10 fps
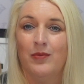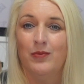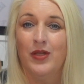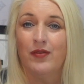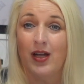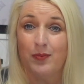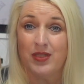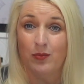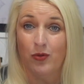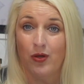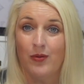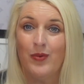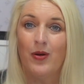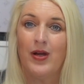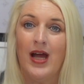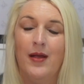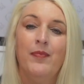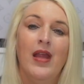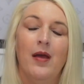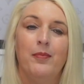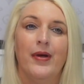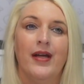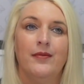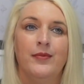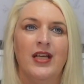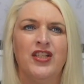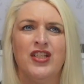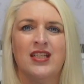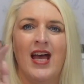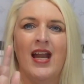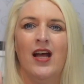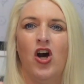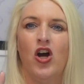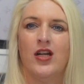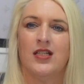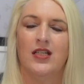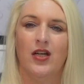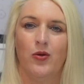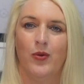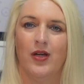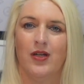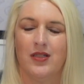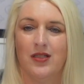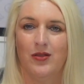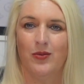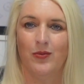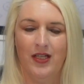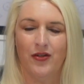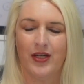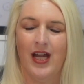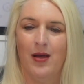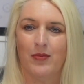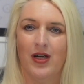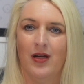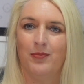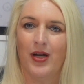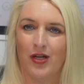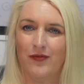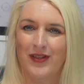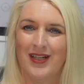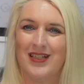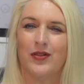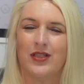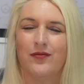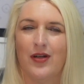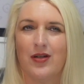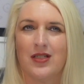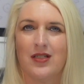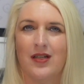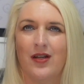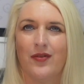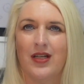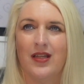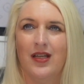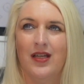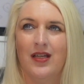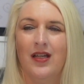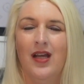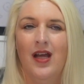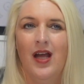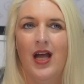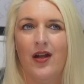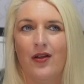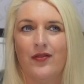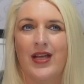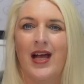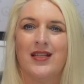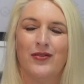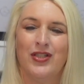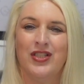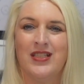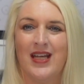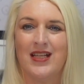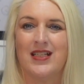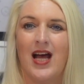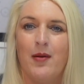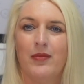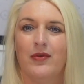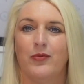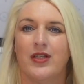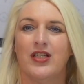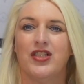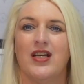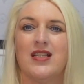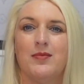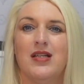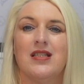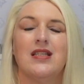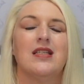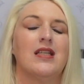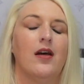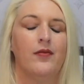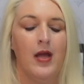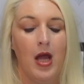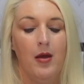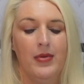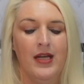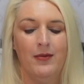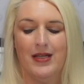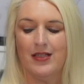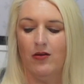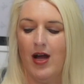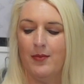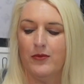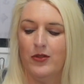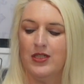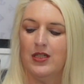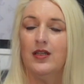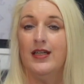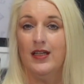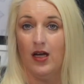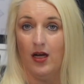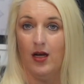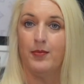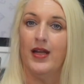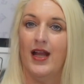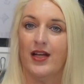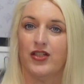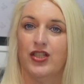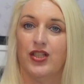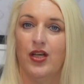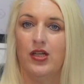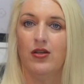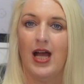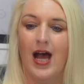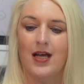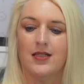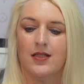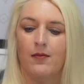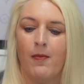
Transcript: move it up some more, okay? But it's just kind of hard to know where to get your camera perfect for it to focus on everything and all of that. So it just takes time with adjustments and stuff. But anyway, so I'm going to lean up and actually show you guys